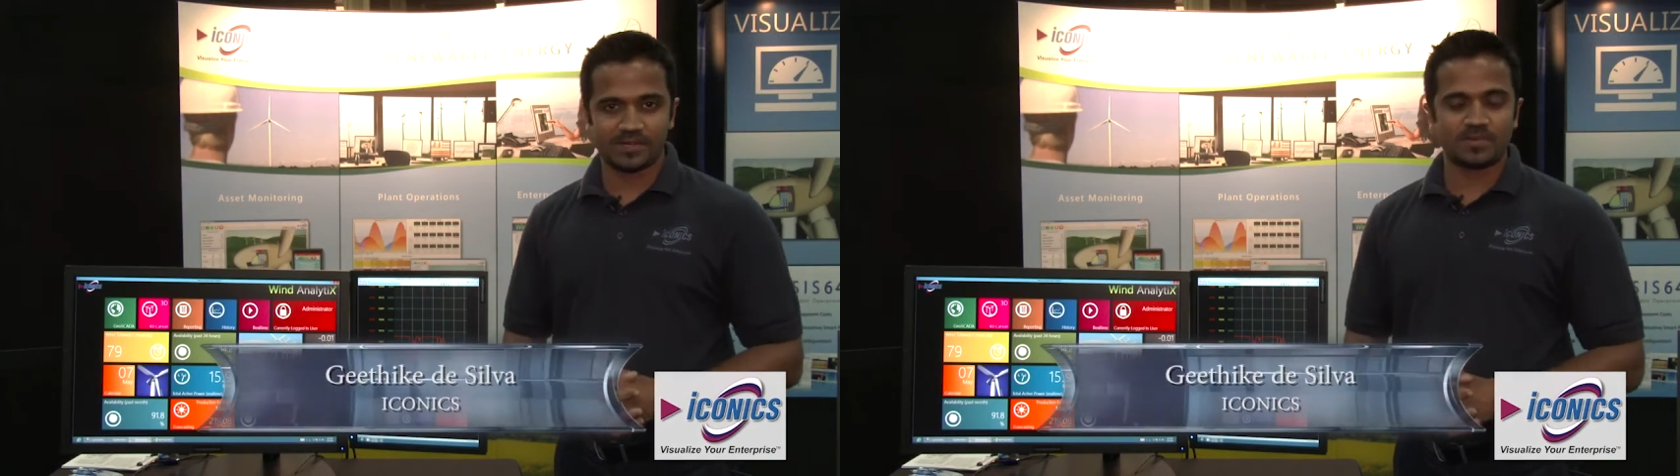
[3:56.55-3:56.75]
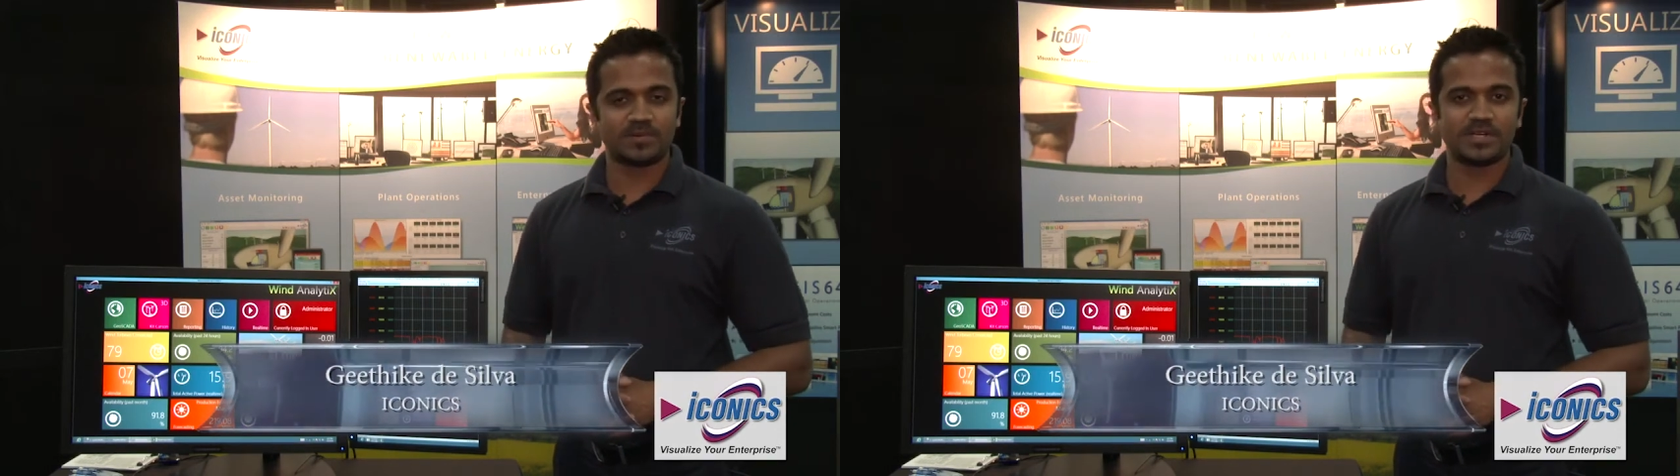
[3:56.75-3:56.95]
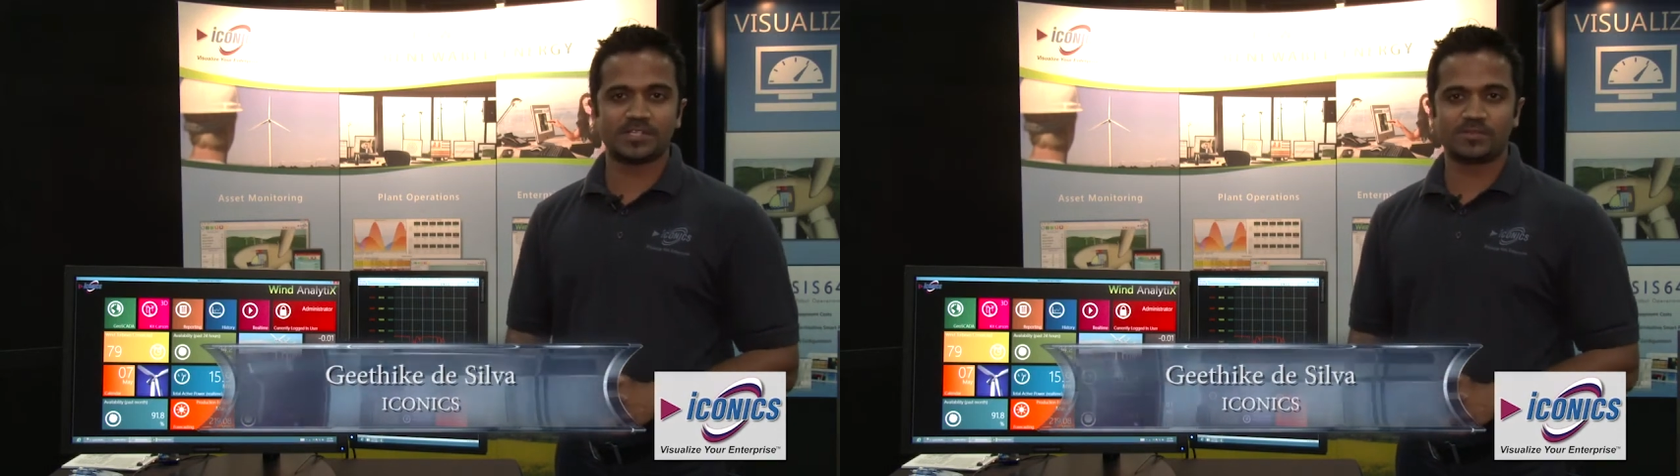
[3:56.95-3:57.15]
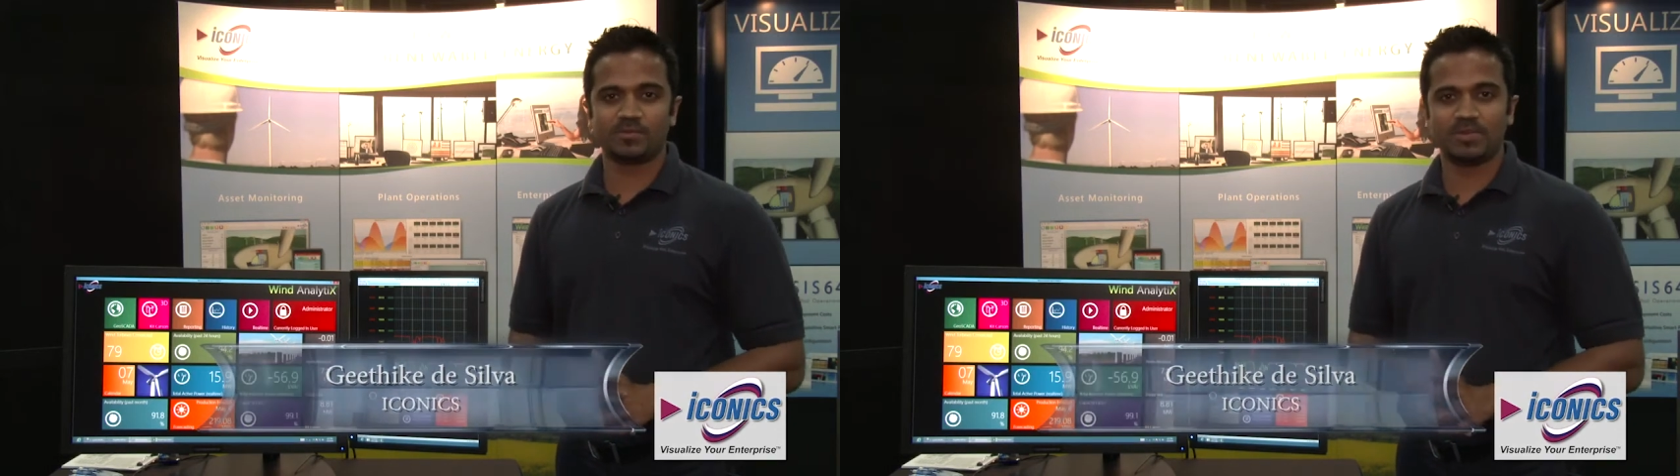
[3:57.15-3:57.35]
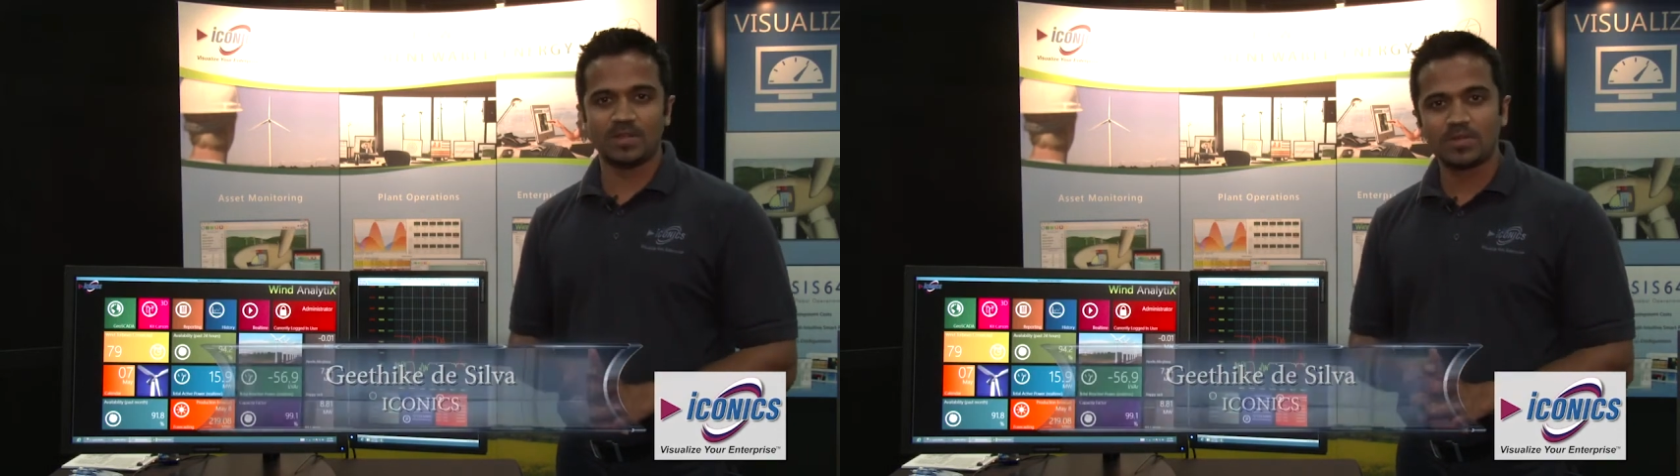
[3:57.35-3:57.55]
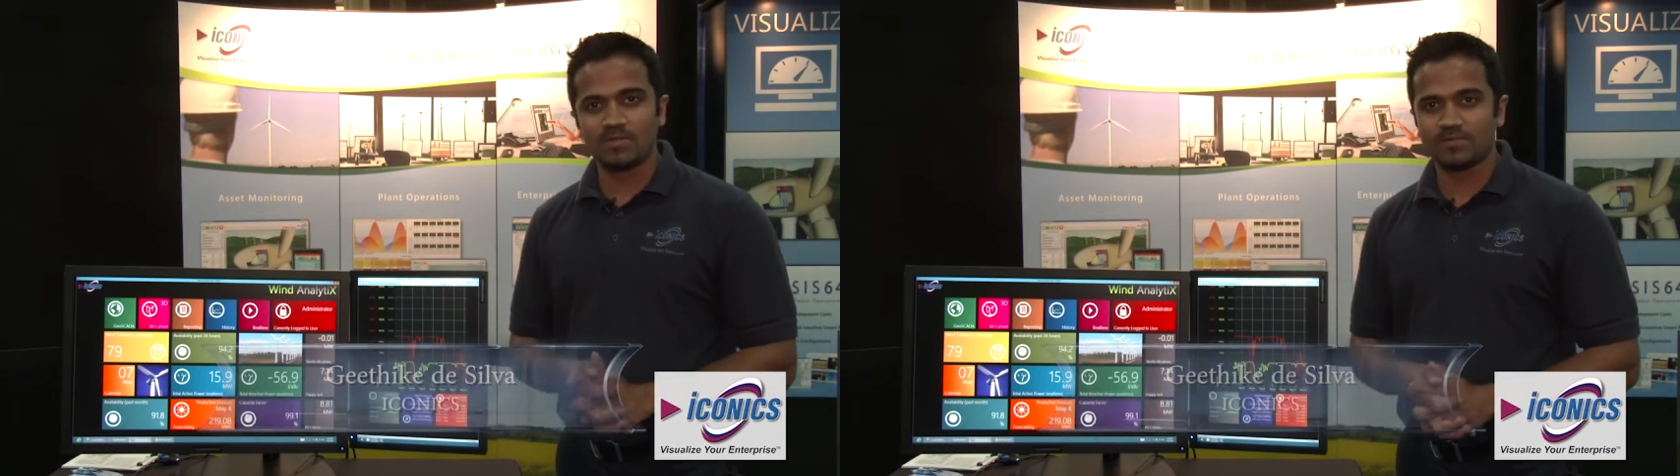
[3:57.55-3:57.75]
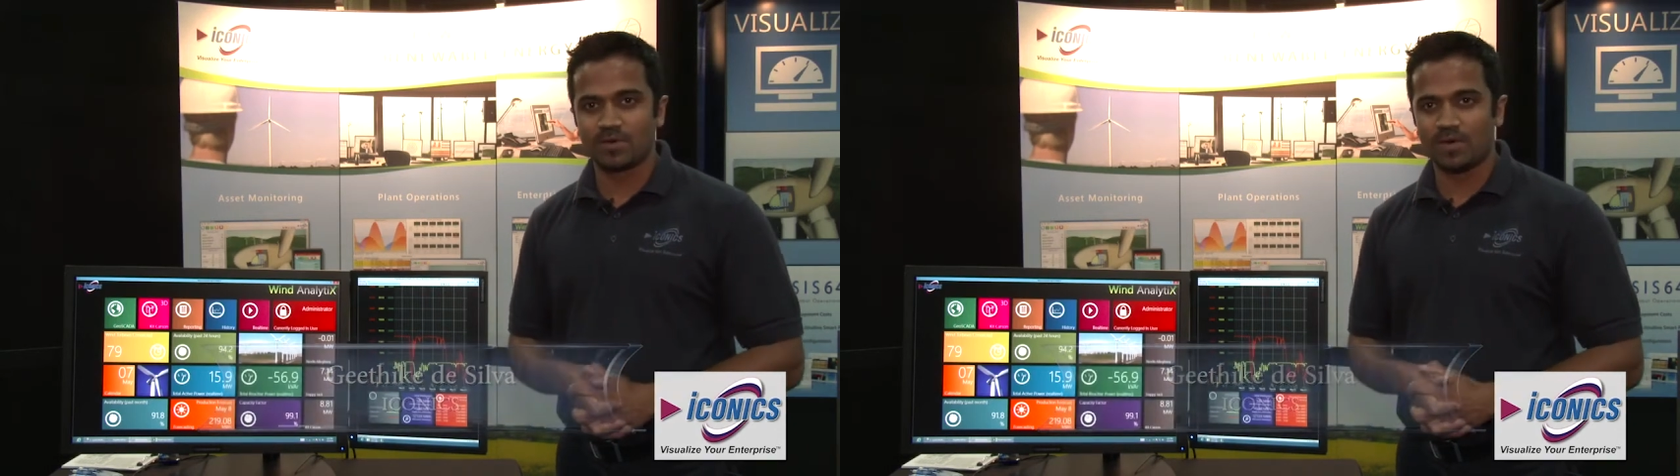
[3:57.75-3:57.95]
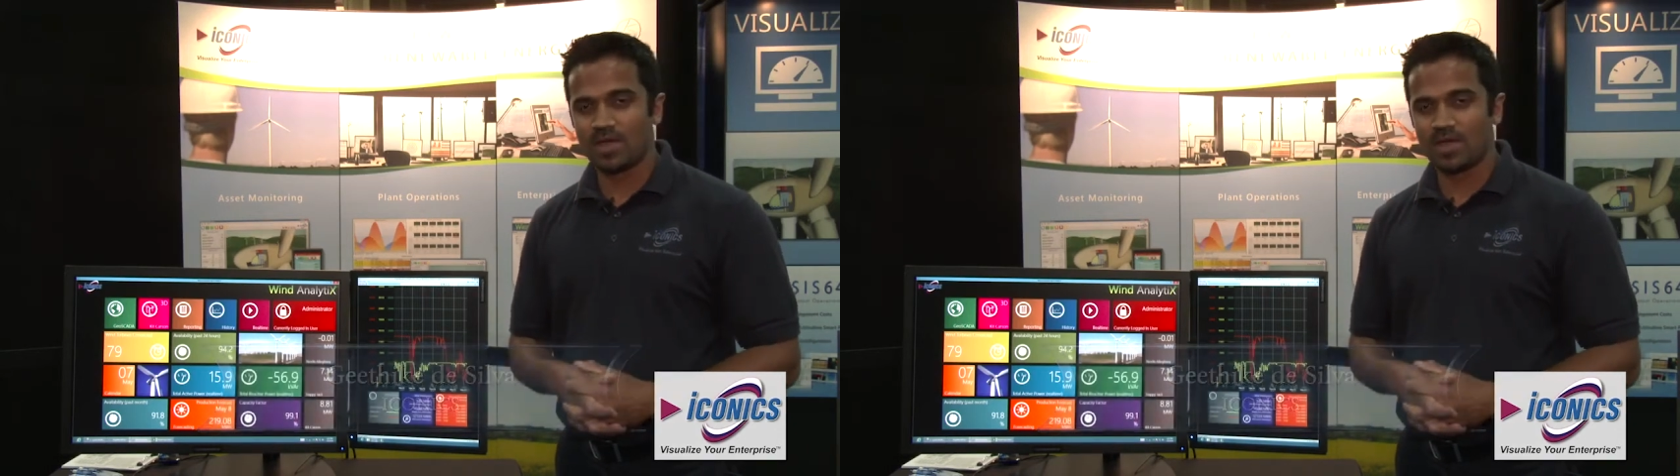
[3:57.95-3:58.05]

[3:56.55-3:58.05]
operators will be looking for